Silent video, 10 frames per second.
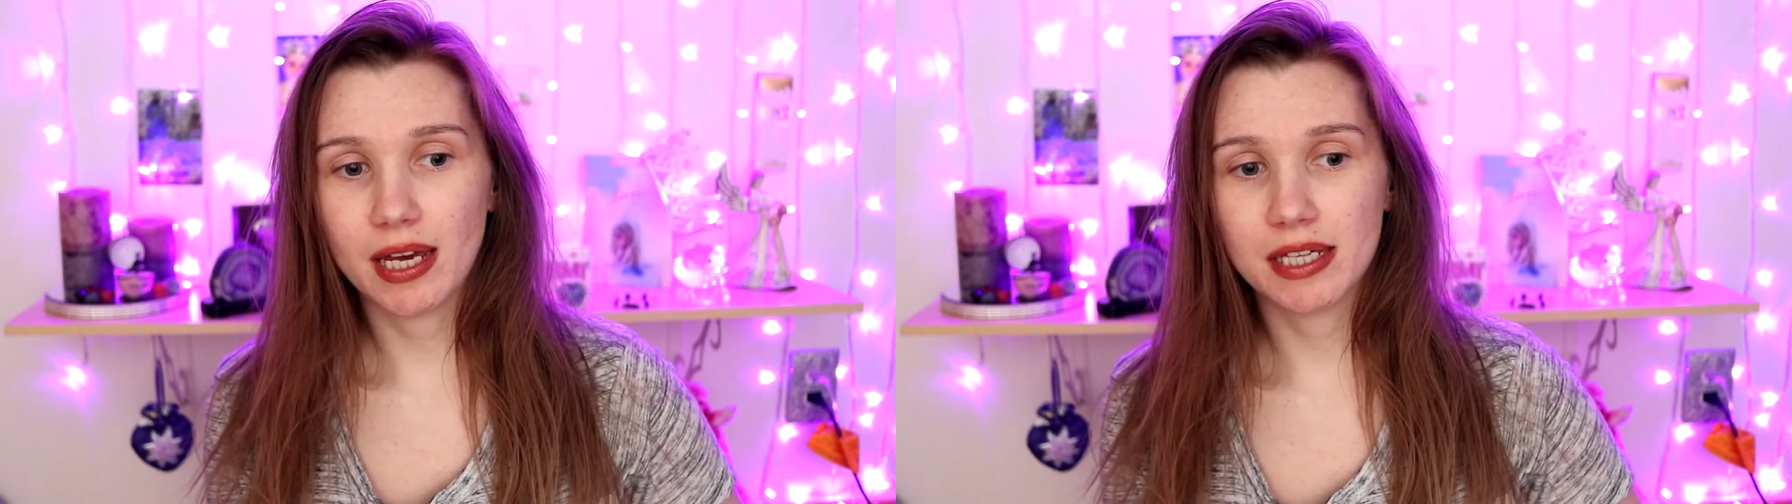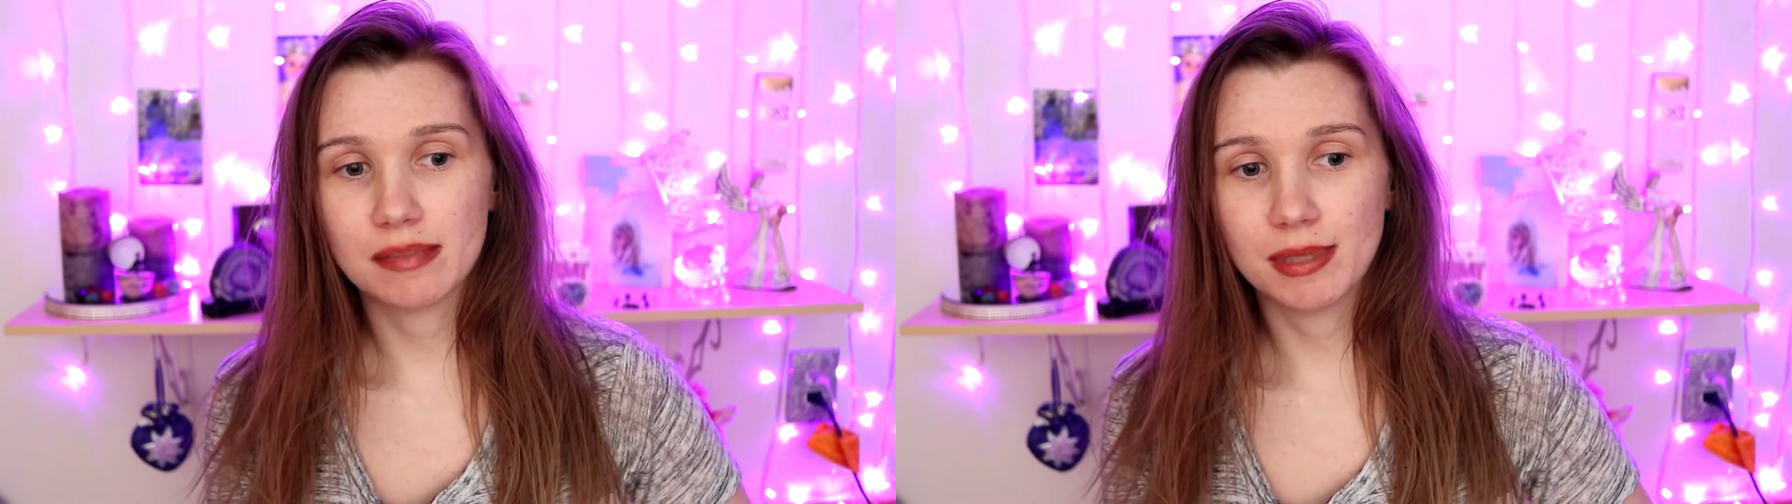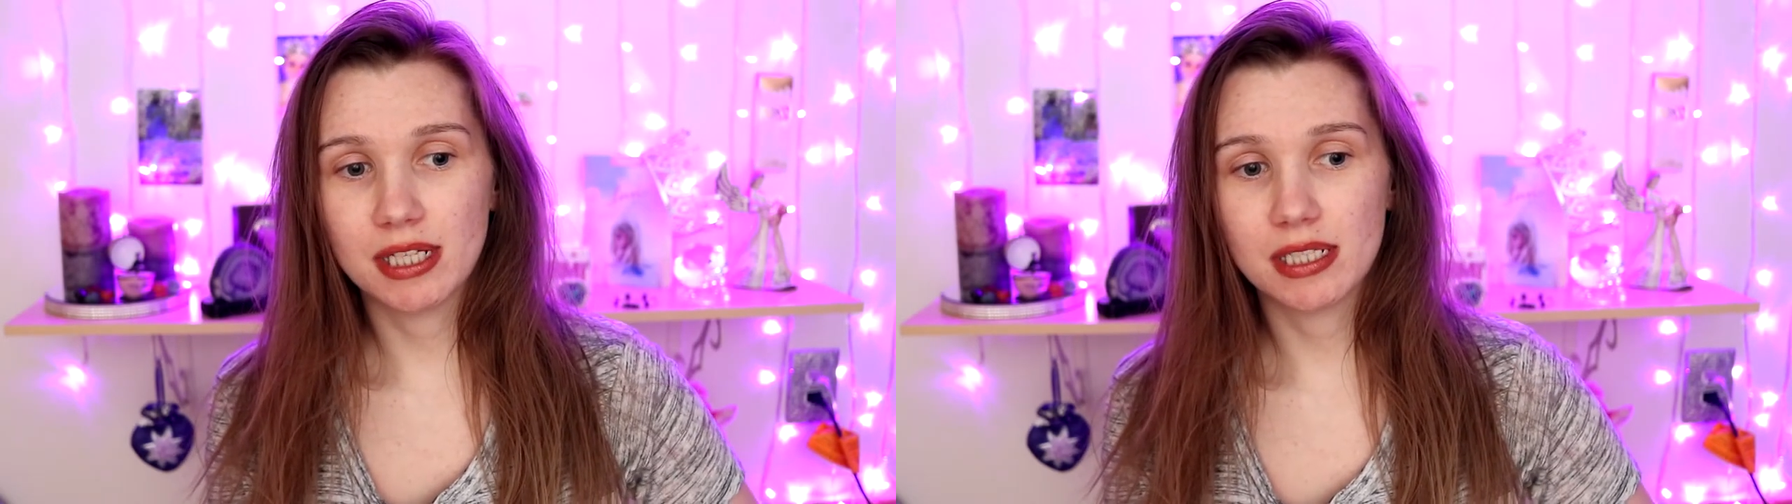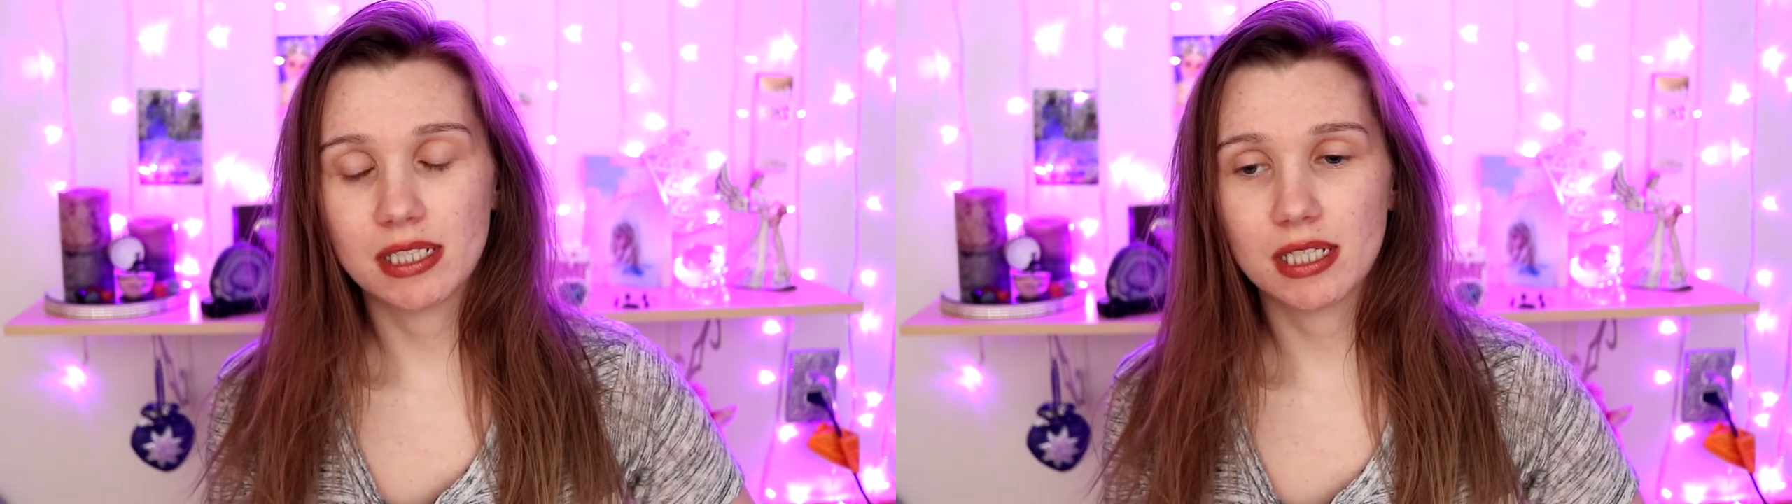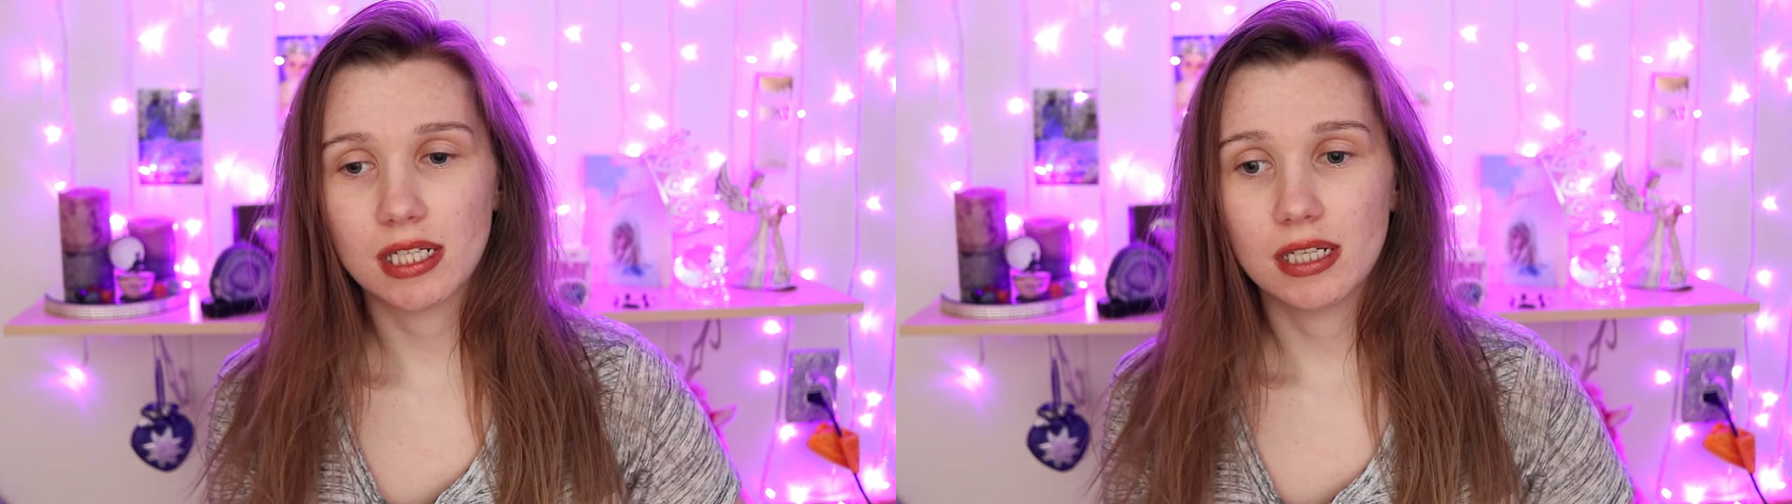
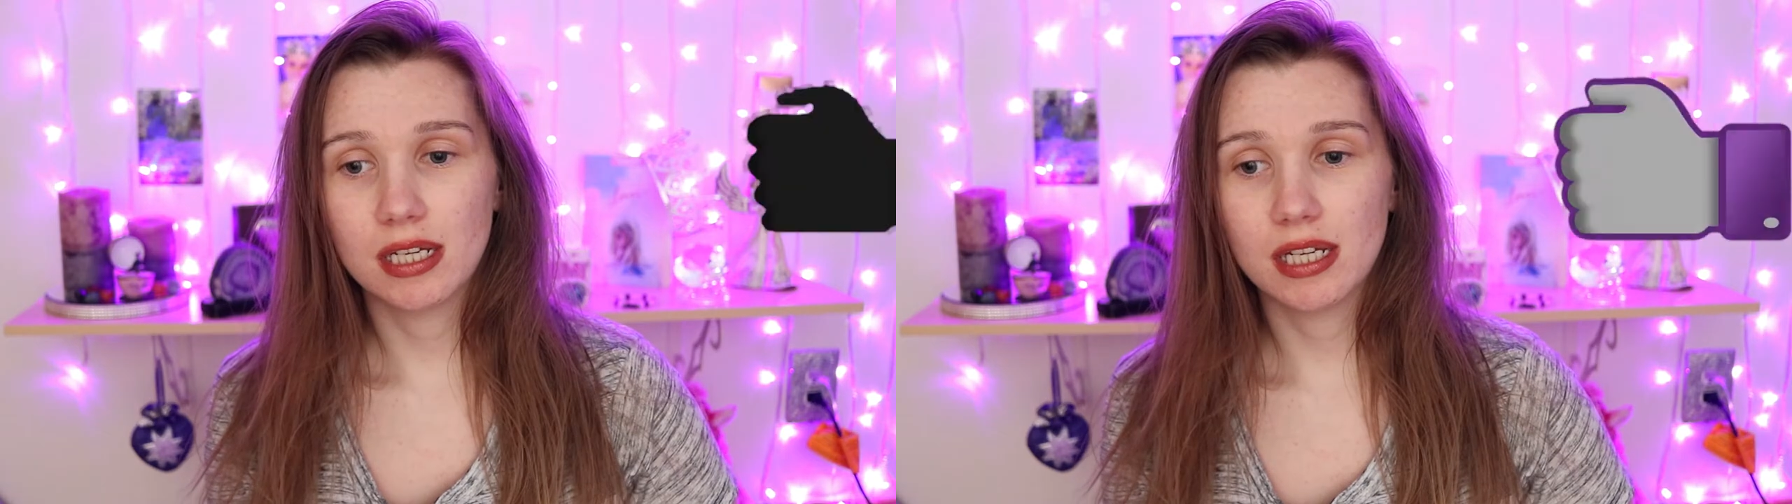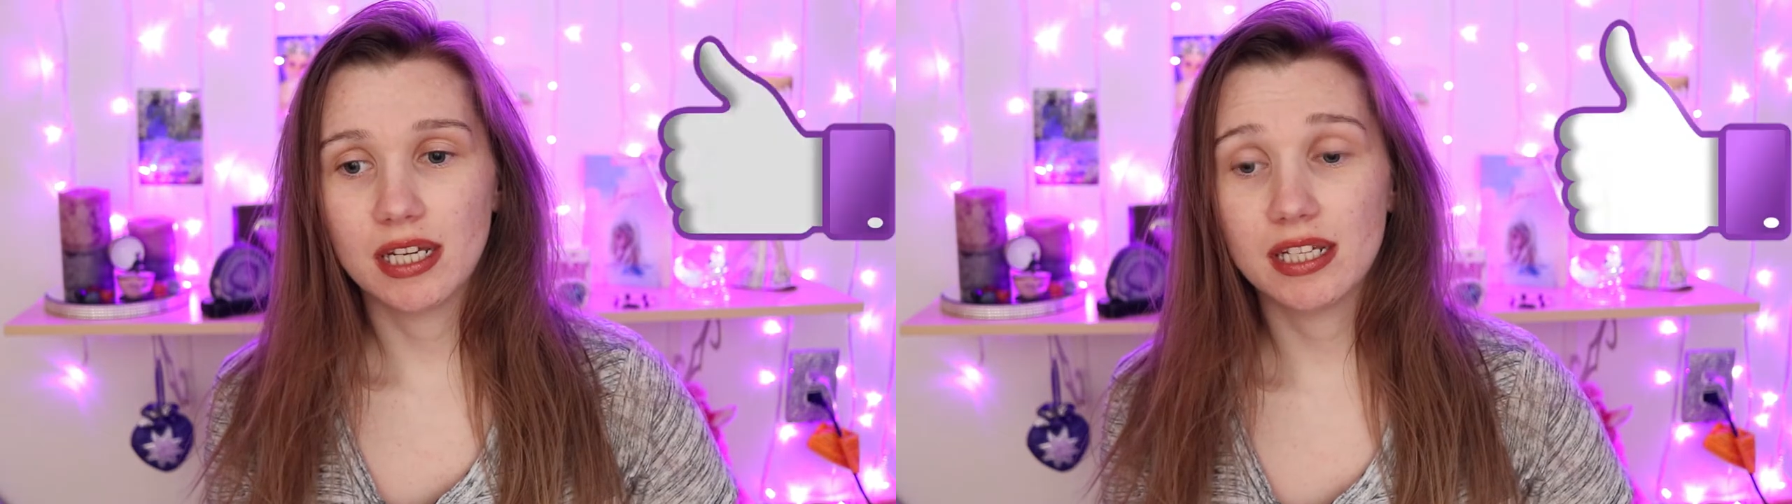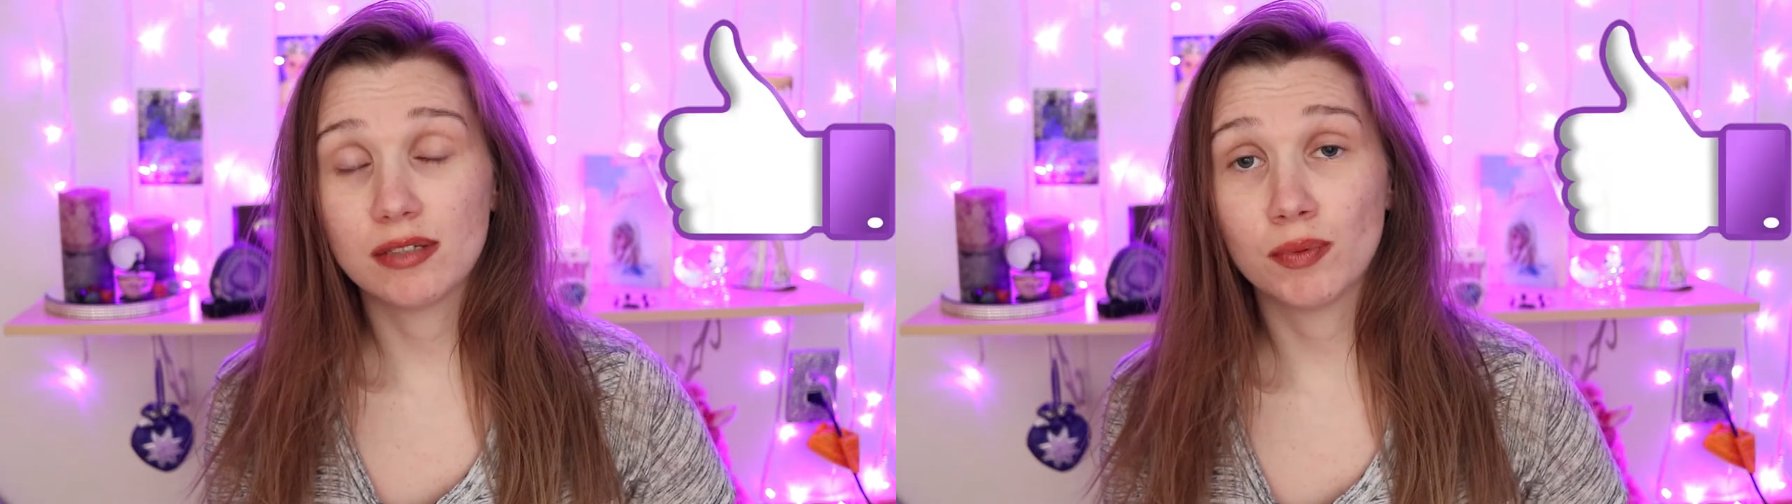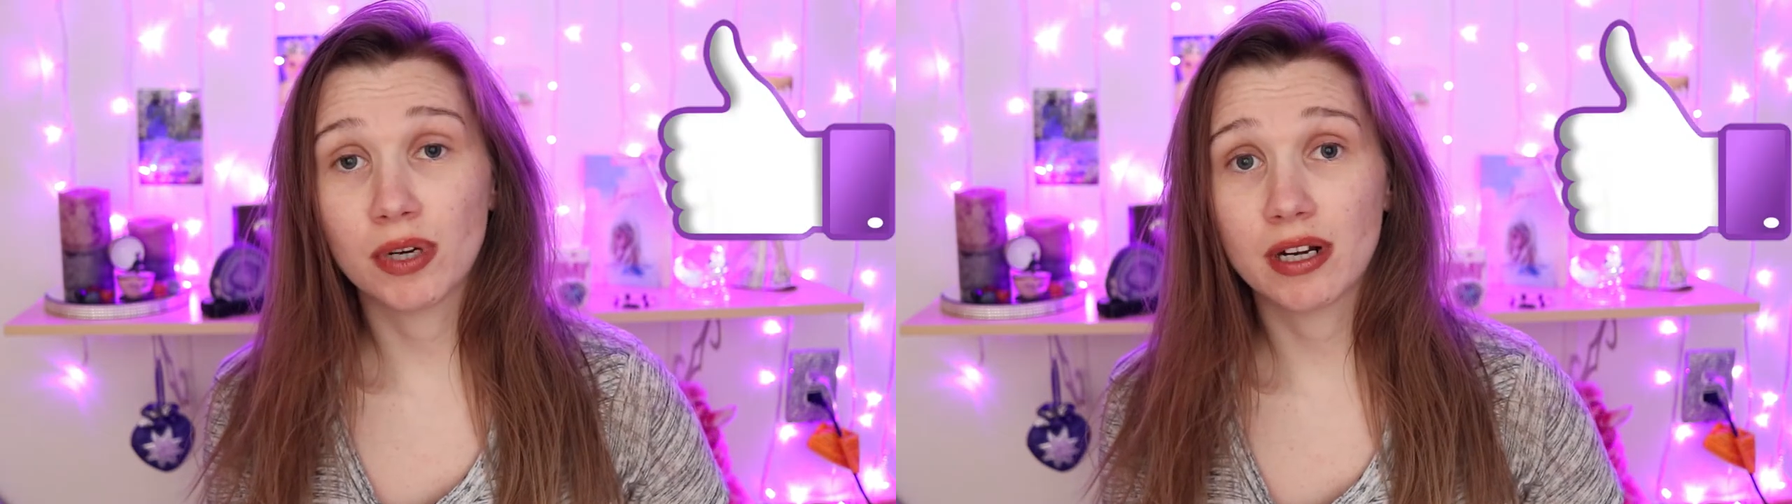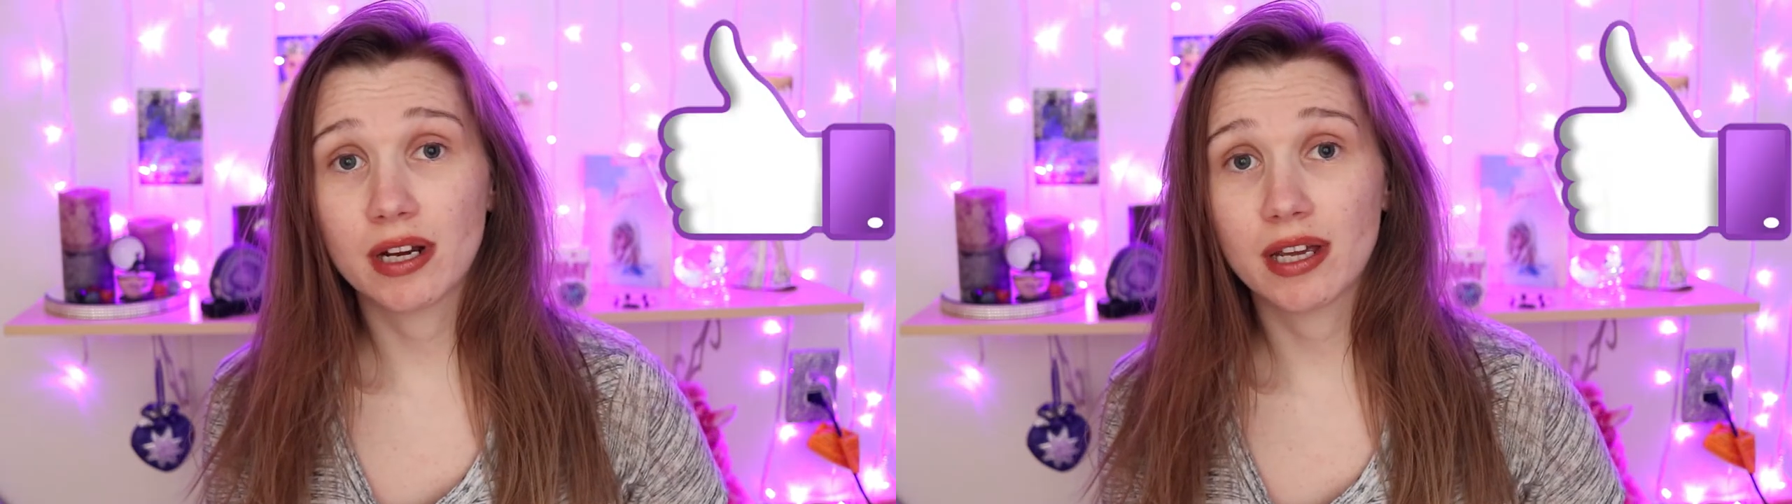husband, his
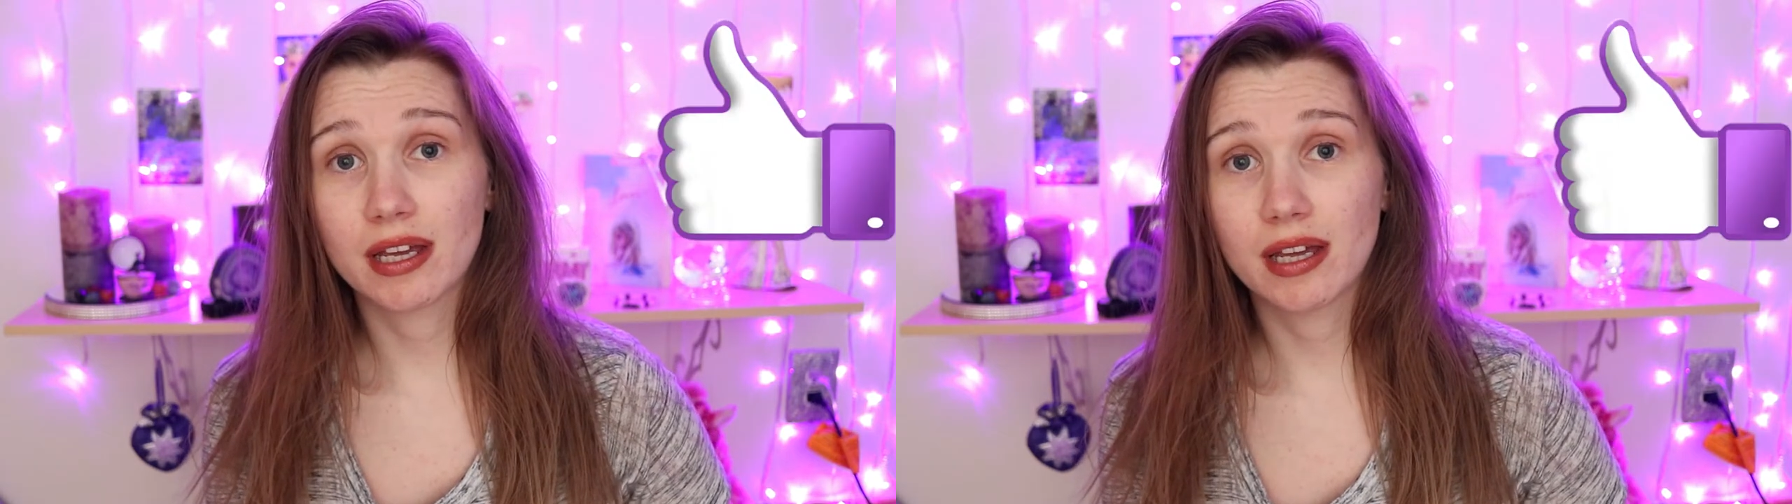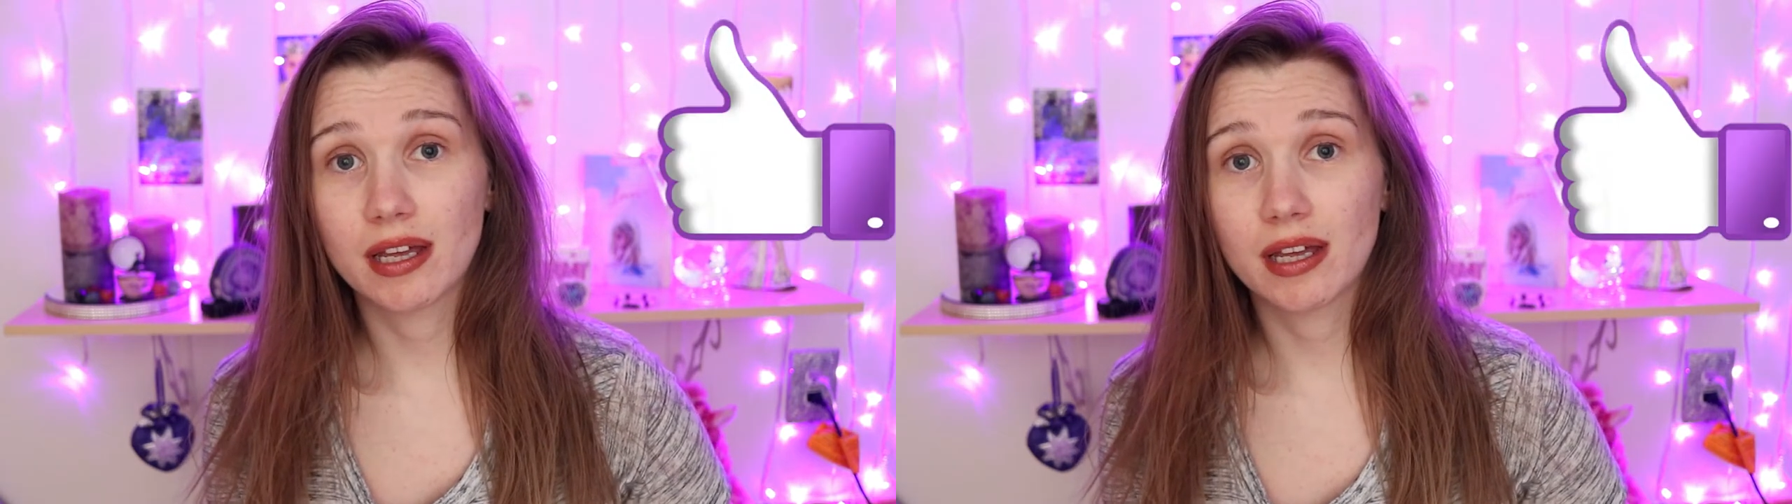work,